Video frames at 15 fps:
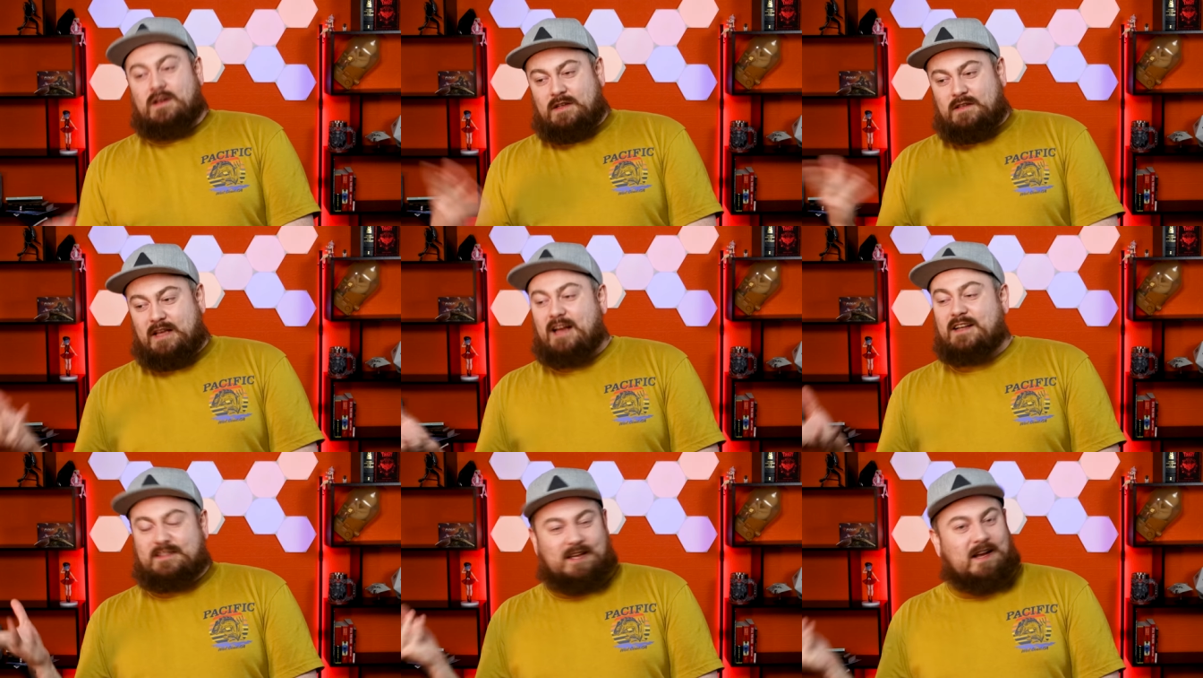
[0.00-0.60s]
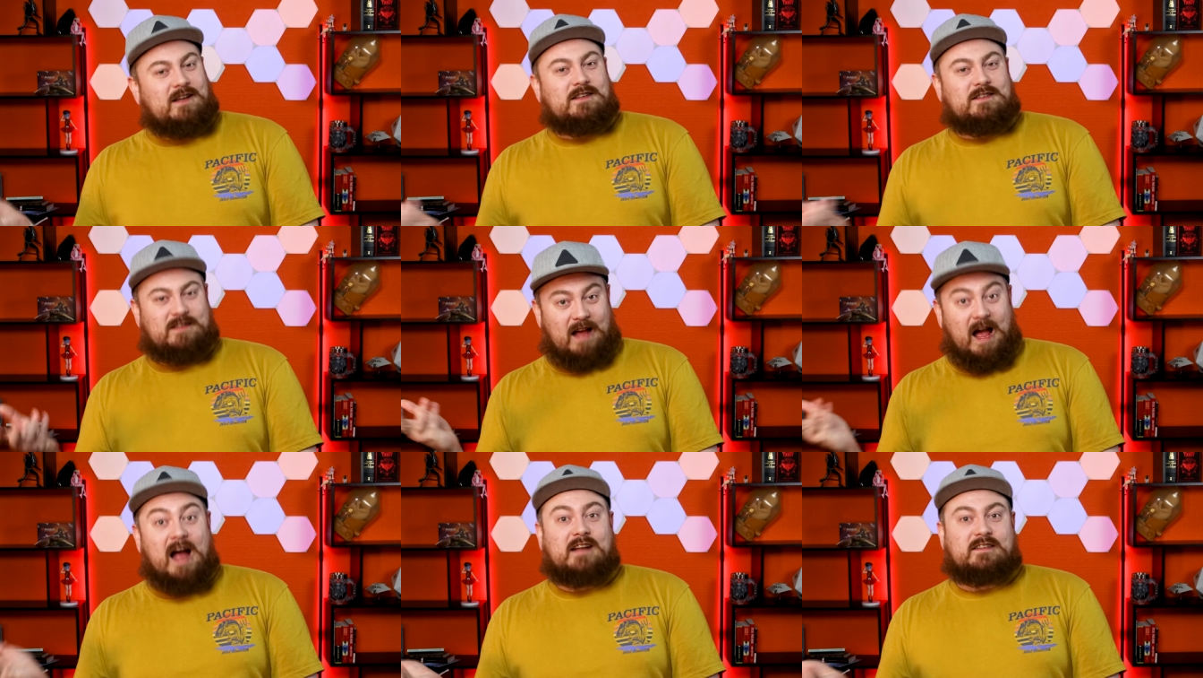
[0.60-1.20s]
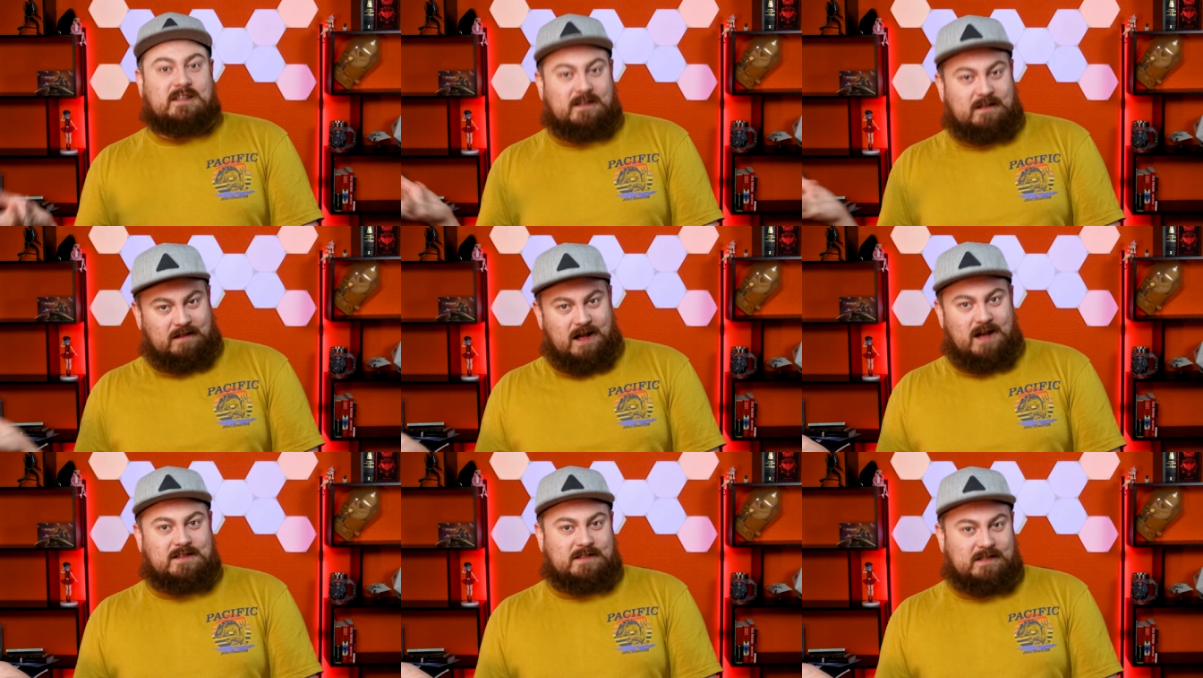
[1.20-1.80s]
Yes, his acting
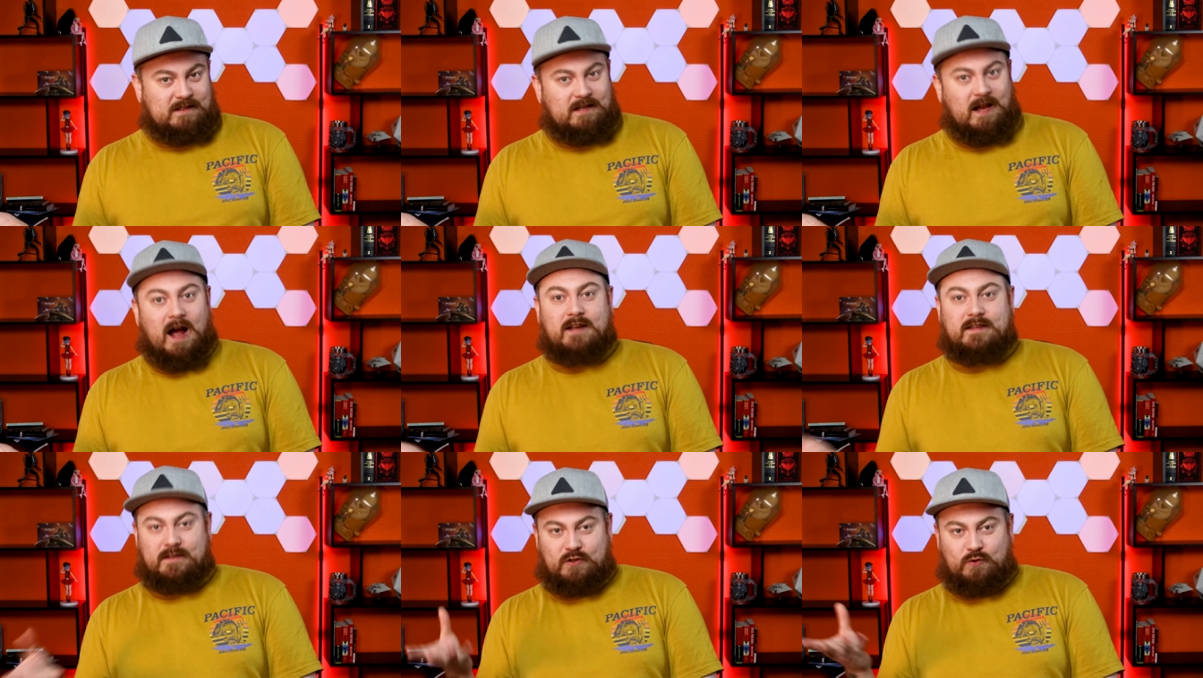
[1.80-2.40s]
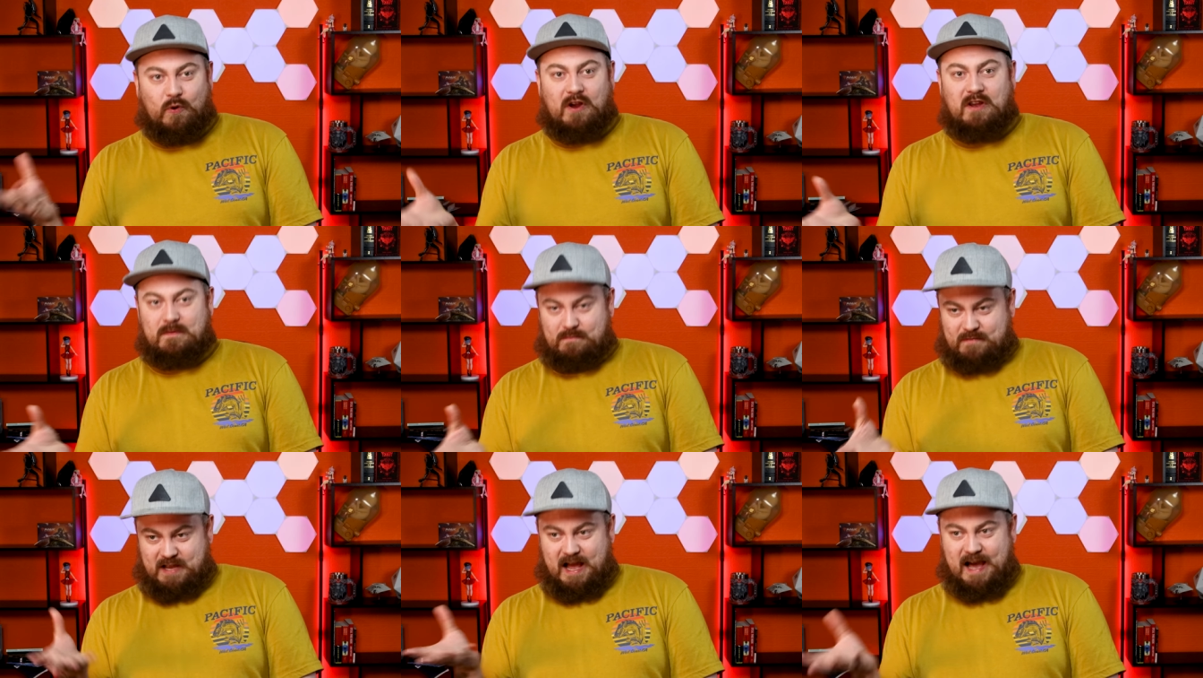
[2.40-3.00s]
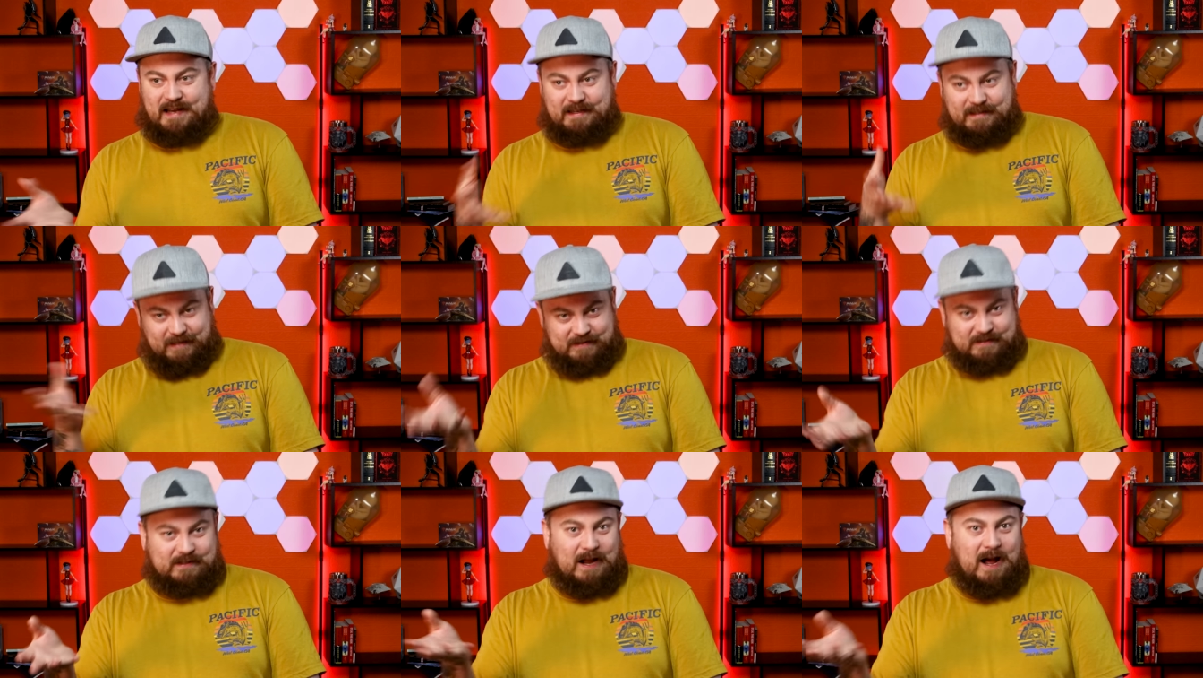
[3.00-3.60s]
classes hadn't quite carried
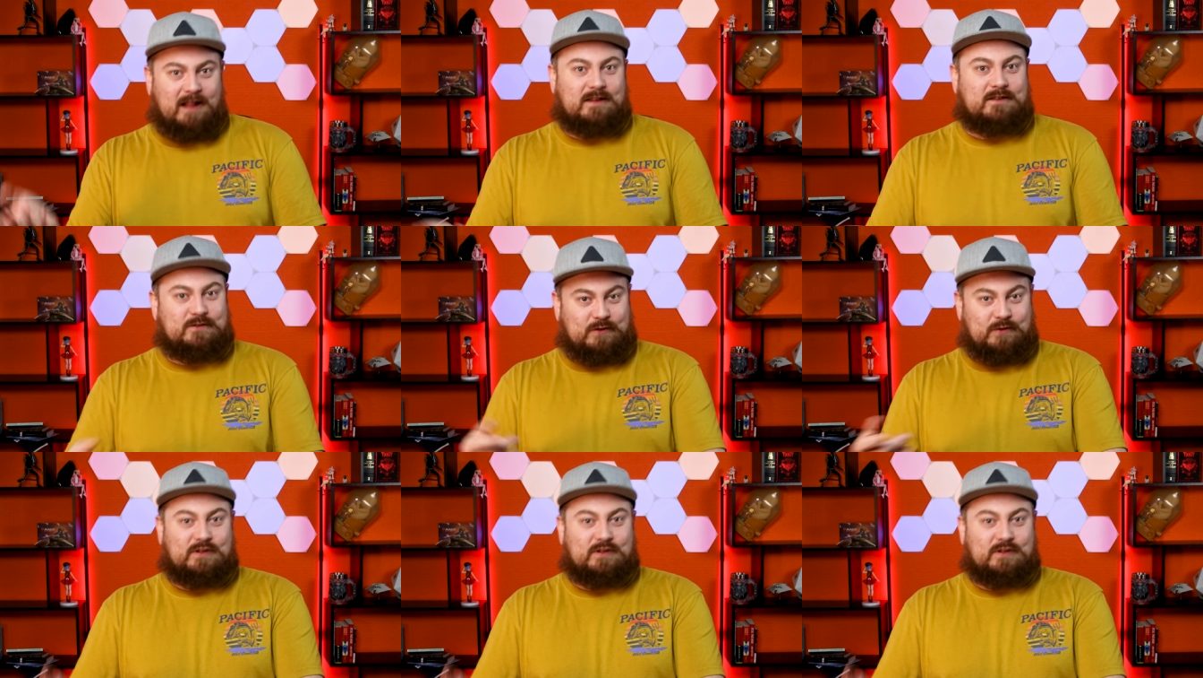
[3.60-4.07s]
his talent to